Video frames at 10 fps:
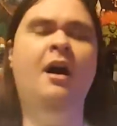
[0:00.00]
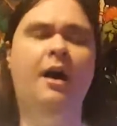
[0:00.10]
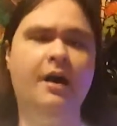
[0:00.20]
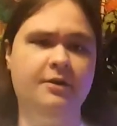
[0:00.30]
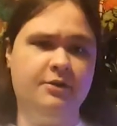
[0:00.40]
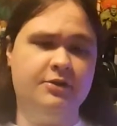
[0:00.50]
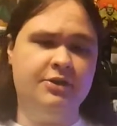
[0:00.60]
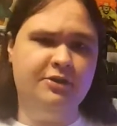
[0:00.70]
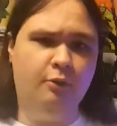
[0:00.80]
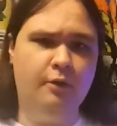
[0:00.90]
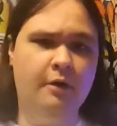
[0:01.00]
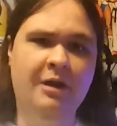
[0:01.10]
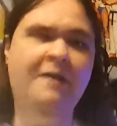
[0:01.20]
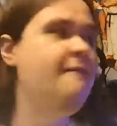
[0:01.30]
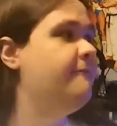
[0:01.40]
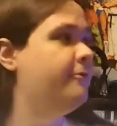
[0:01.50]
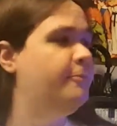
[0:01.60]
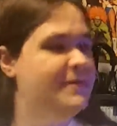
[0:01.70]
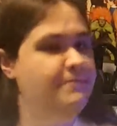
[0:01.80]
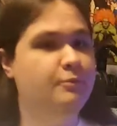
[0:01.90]
onto the store for
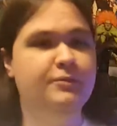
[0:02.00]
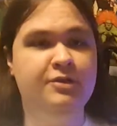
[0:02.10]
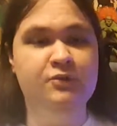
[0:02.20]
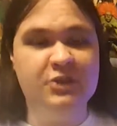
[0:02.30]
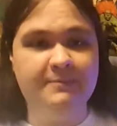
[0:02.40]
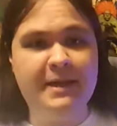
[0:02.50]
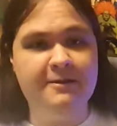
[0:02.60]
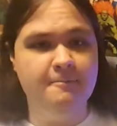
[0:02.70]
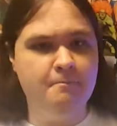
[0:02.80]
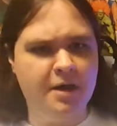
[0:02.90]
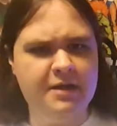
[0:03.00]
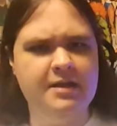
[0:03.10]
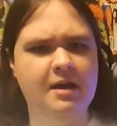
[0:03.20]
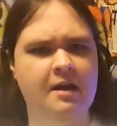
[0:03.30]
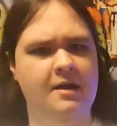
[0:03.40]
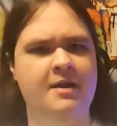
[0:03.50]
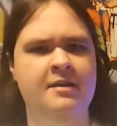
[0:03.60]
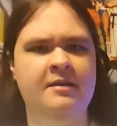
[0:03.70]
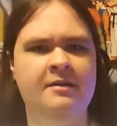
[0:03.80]
people to spend money on?